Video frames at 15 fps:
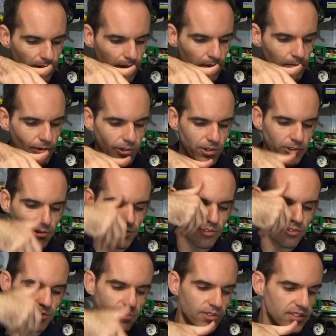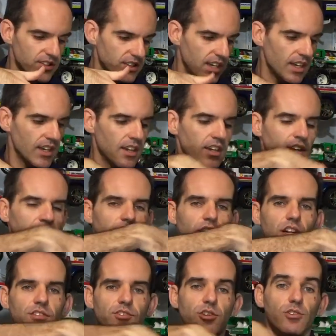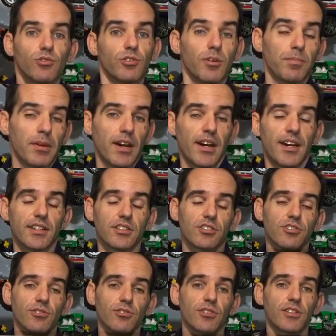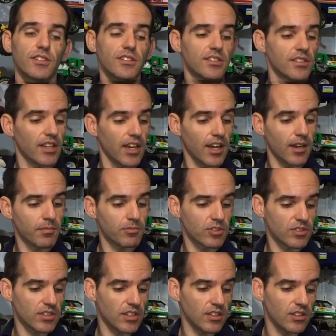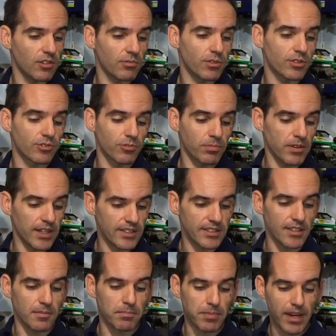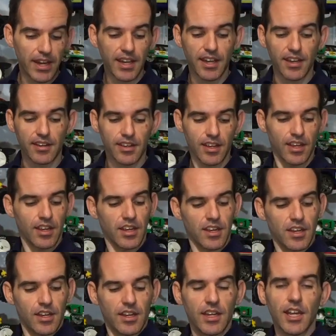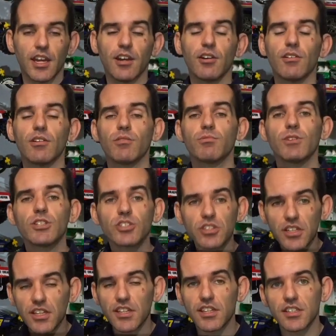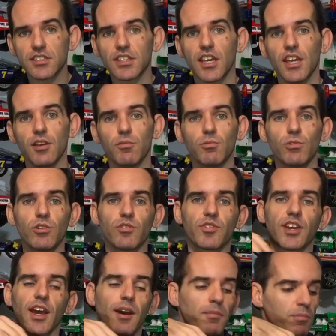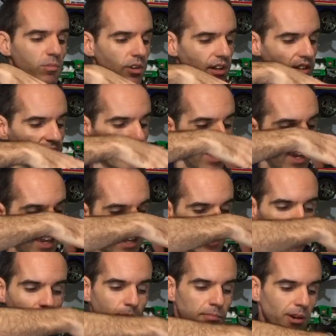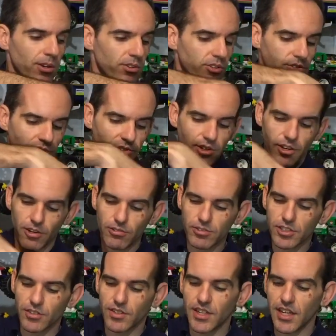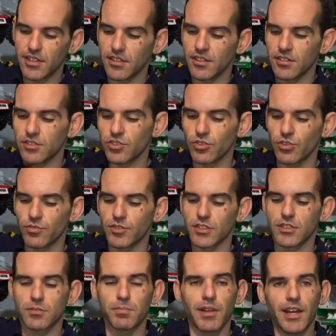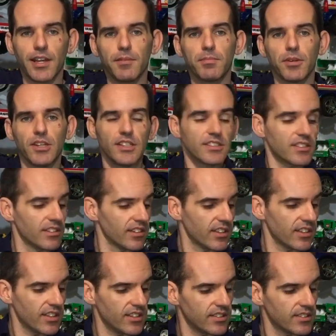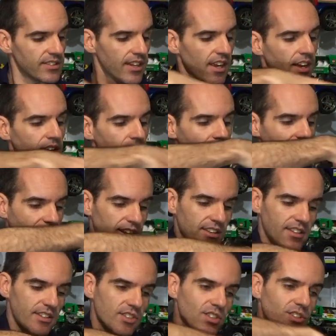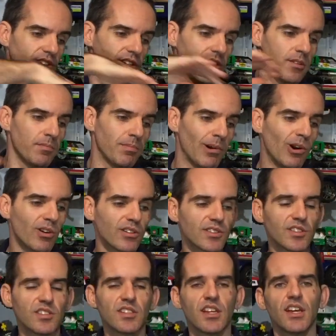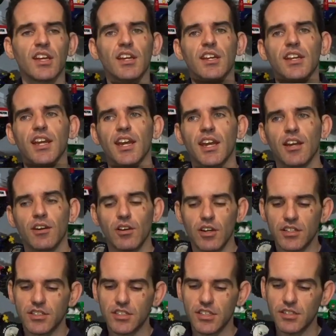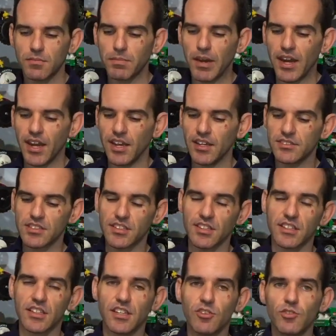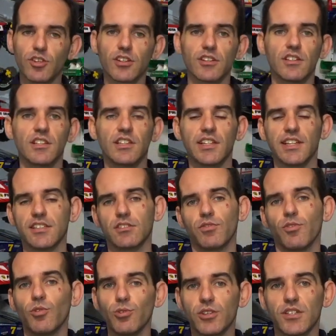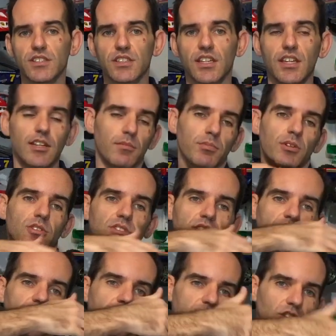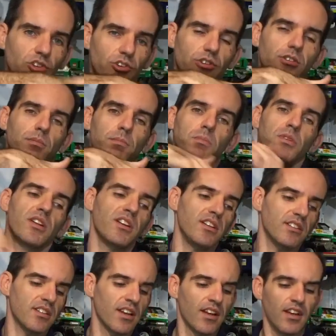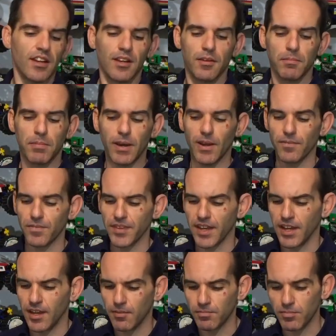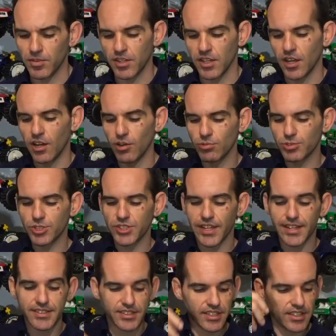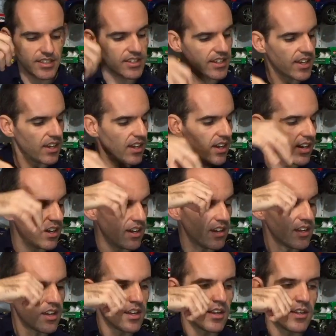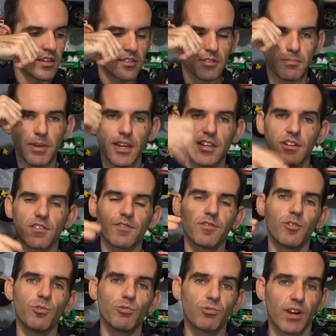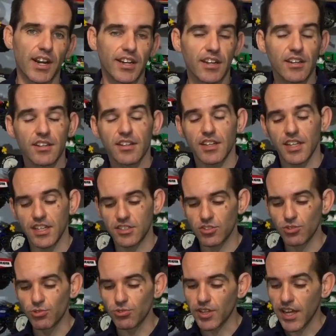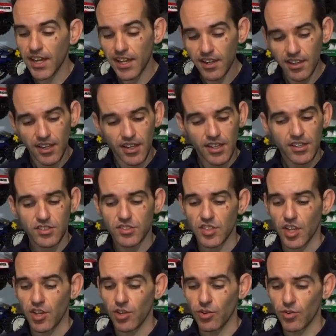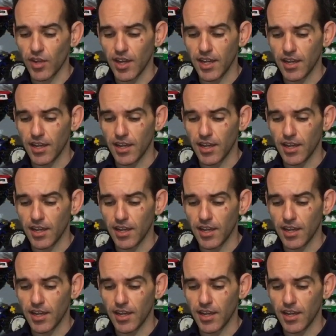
and whatnot through the centre, and you've got all your parts trees just in the original plastic bag. Now, originally this kit would have come with a remote control, so another sort of display piece like this down this side of the box. Now, I did pay significantly less for this kit because it's not complete, but the whole chassis, the car, to make it a full runner, it's all there. So